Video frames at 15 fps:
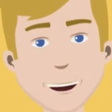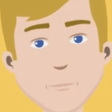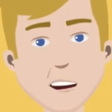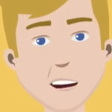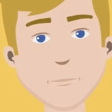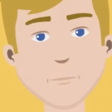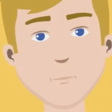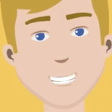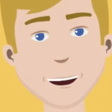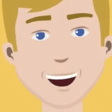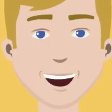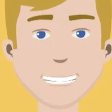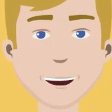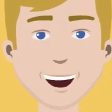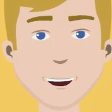The next
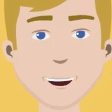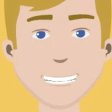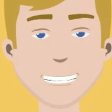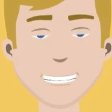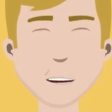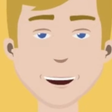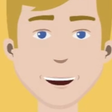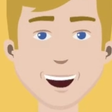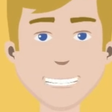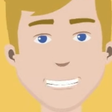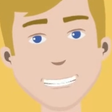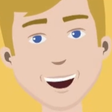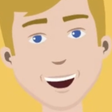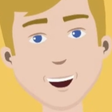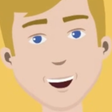one we have,
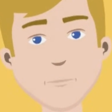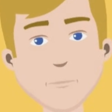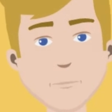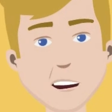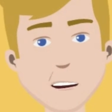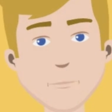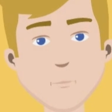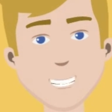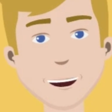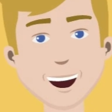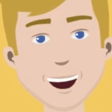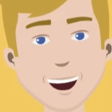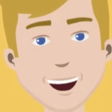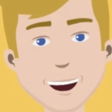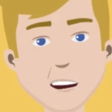
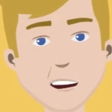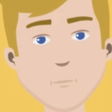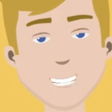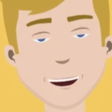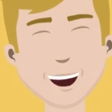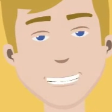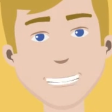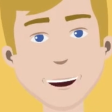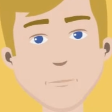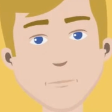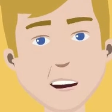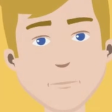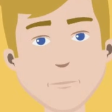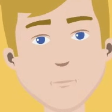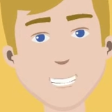basic English
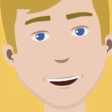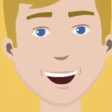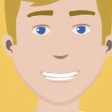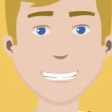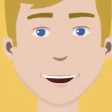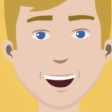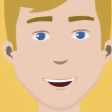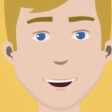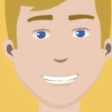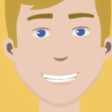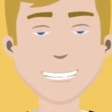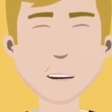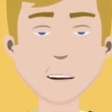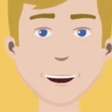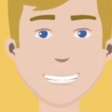always
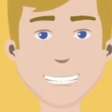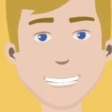manifests